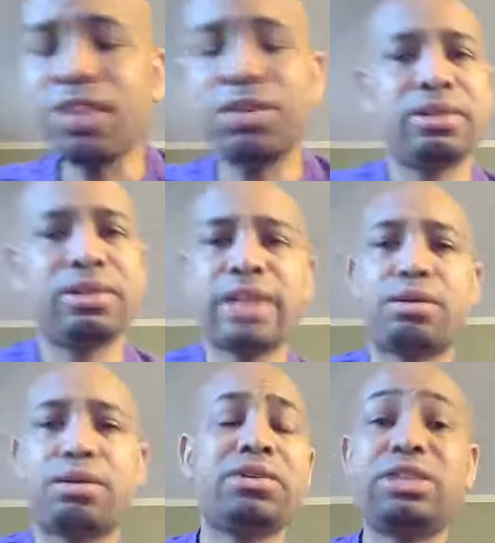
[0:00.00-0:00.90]
That don't make
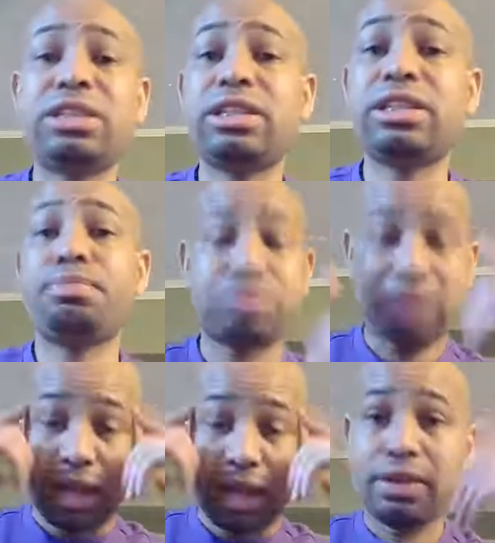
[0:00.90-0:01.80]
no sense to me. I'm
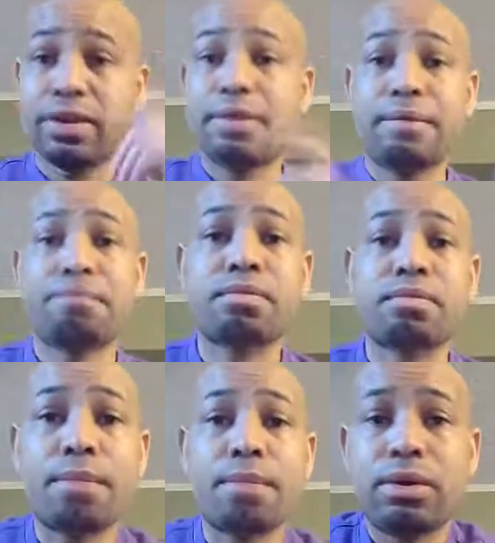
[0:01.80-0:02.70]

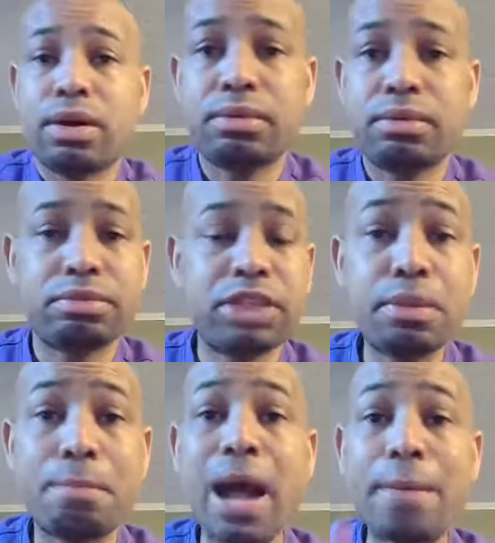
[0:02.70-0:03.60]

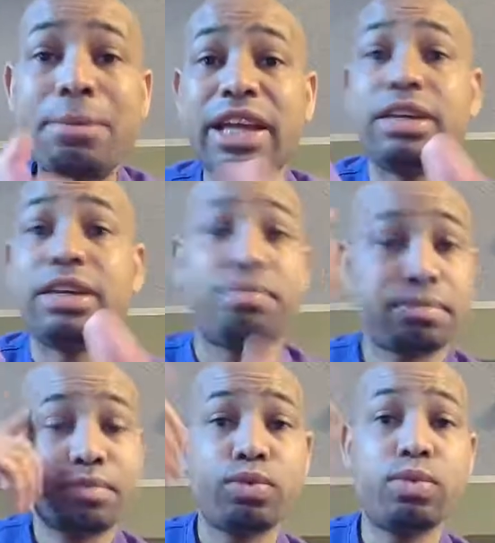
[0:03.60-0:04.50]
discombobulated
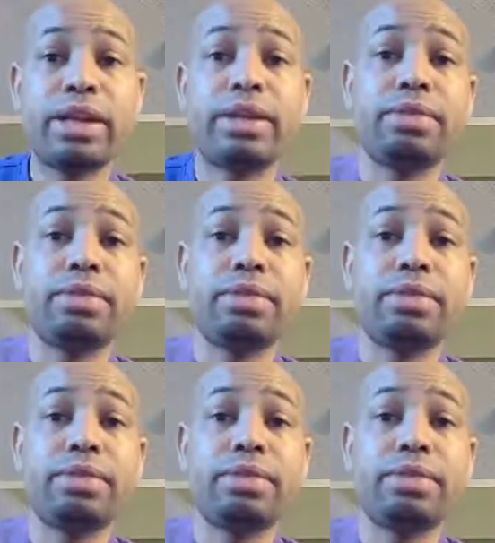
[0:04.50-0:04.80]
with it.